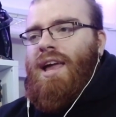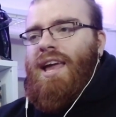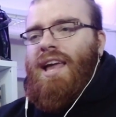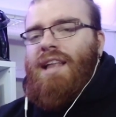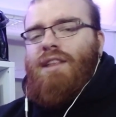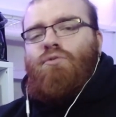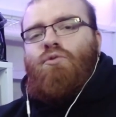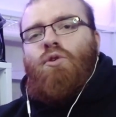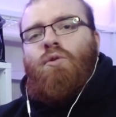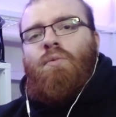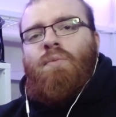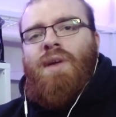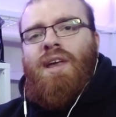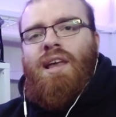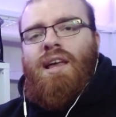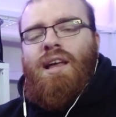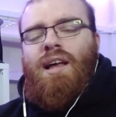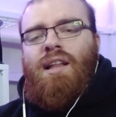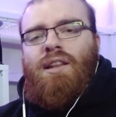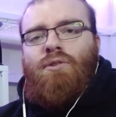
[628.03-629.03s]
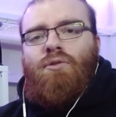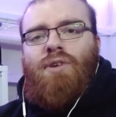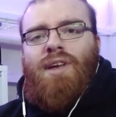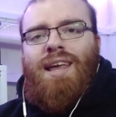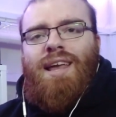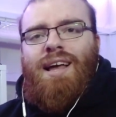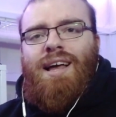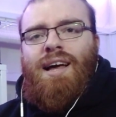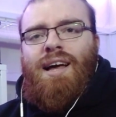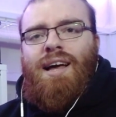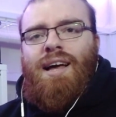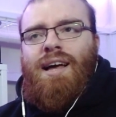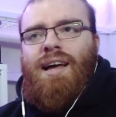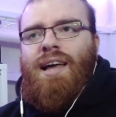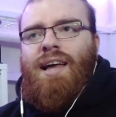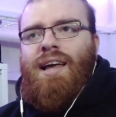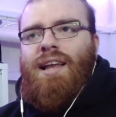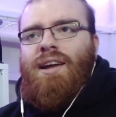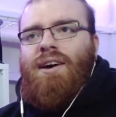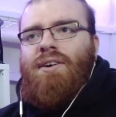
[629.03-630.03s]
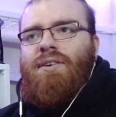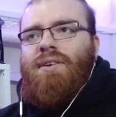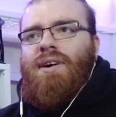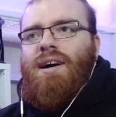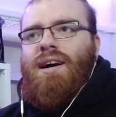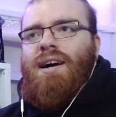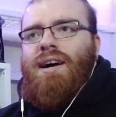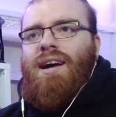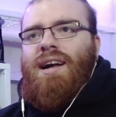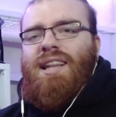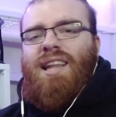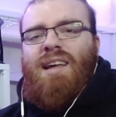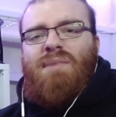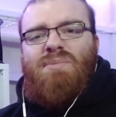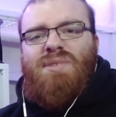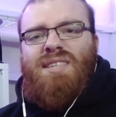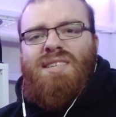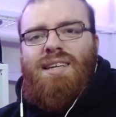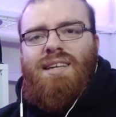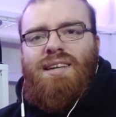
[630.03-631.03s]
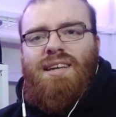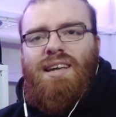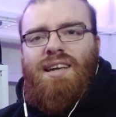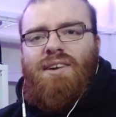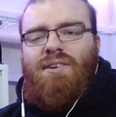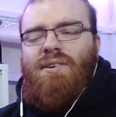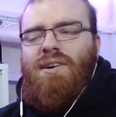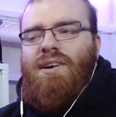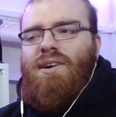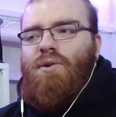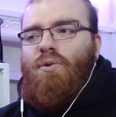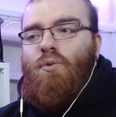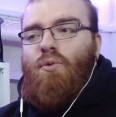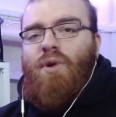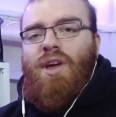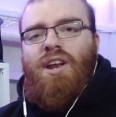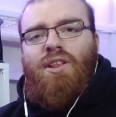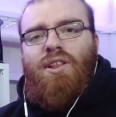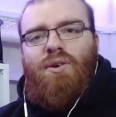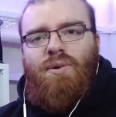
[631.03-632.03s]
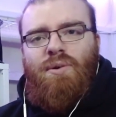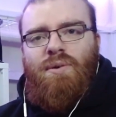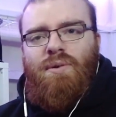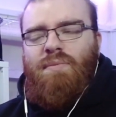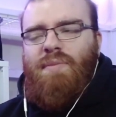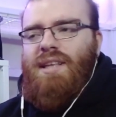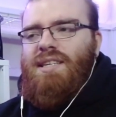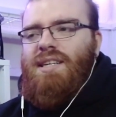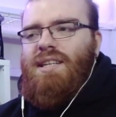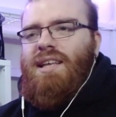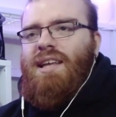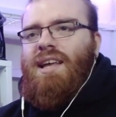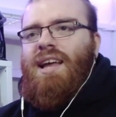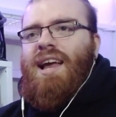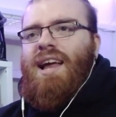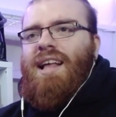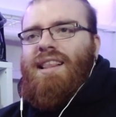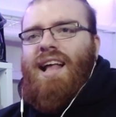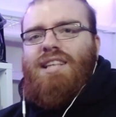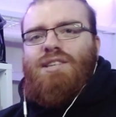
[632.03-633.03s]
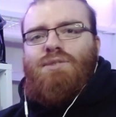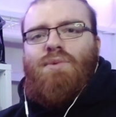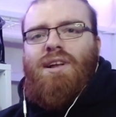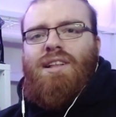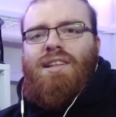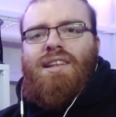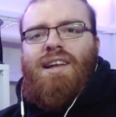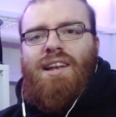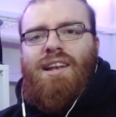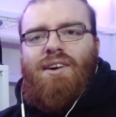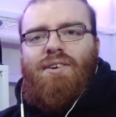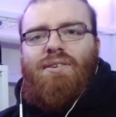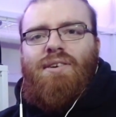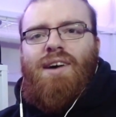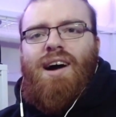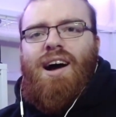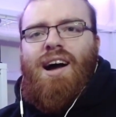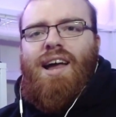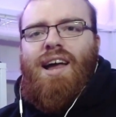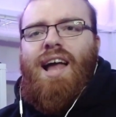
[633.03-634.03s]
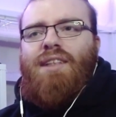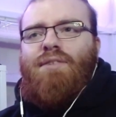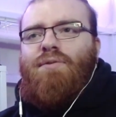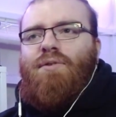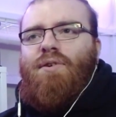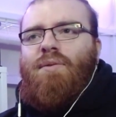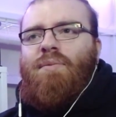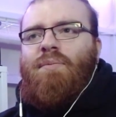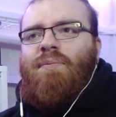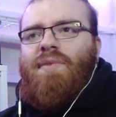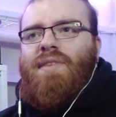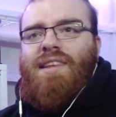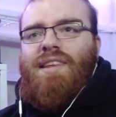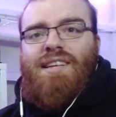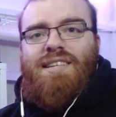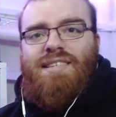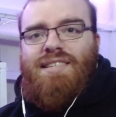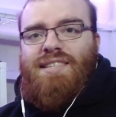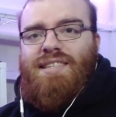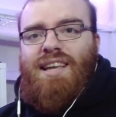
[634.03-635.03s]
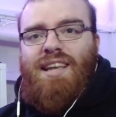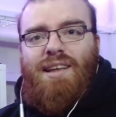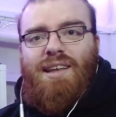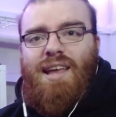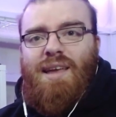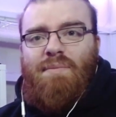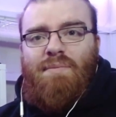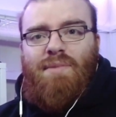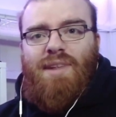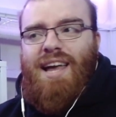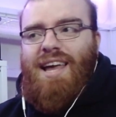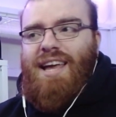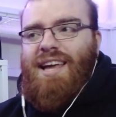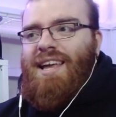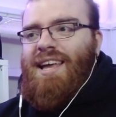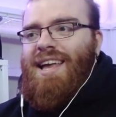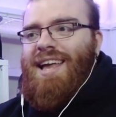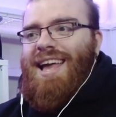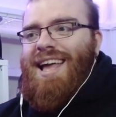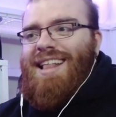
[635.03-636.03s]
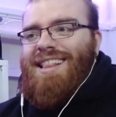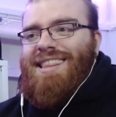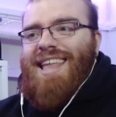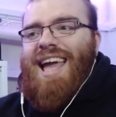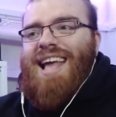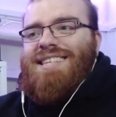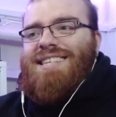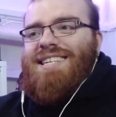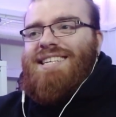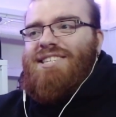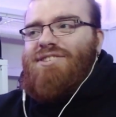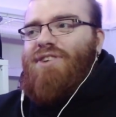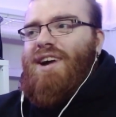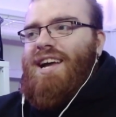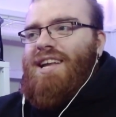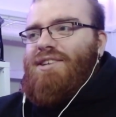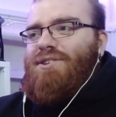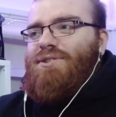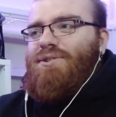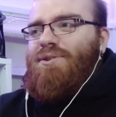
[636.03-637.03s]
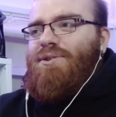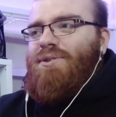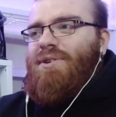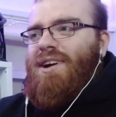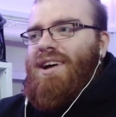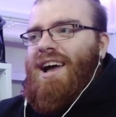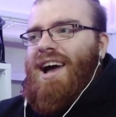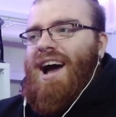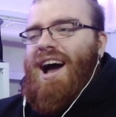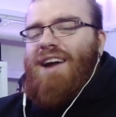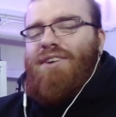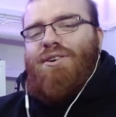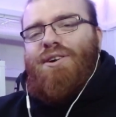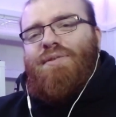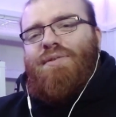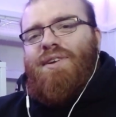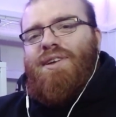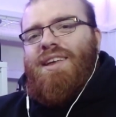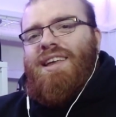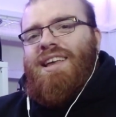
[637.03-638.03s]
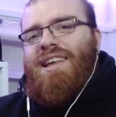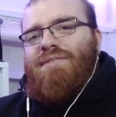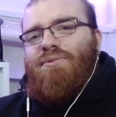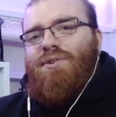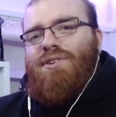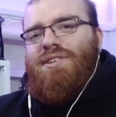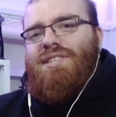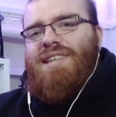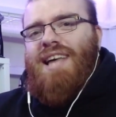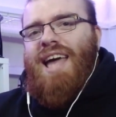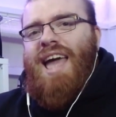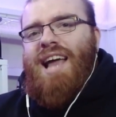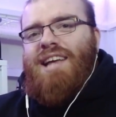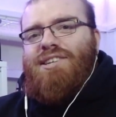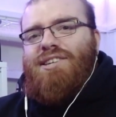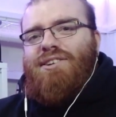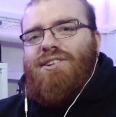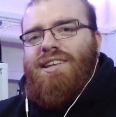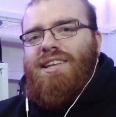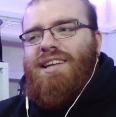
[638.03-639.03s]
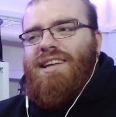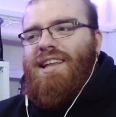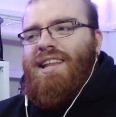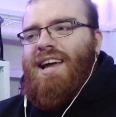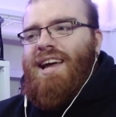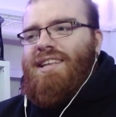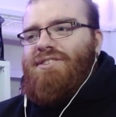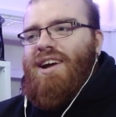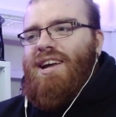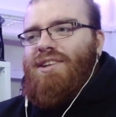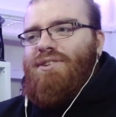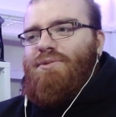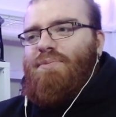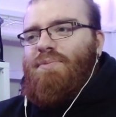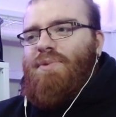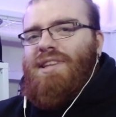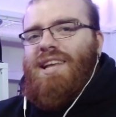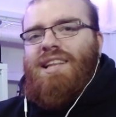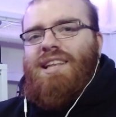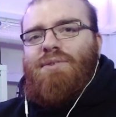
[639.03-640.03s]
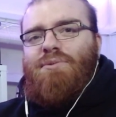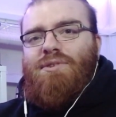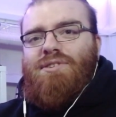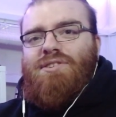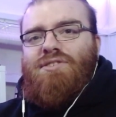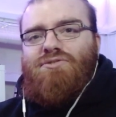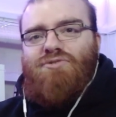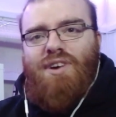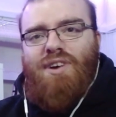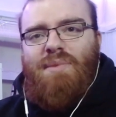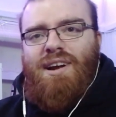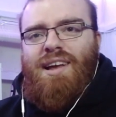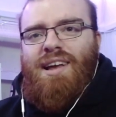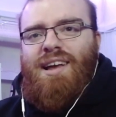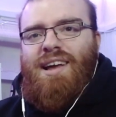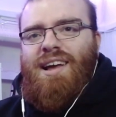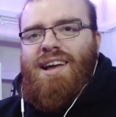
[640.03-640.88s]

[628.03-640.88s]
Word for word: it will be looking, uh, you know, uh, clumsy, you know, weirdo, basically. That's what I know I get from this scene, him like dancing, trying to, I don't know if he, he was actually like trying to pretend he was a drummer,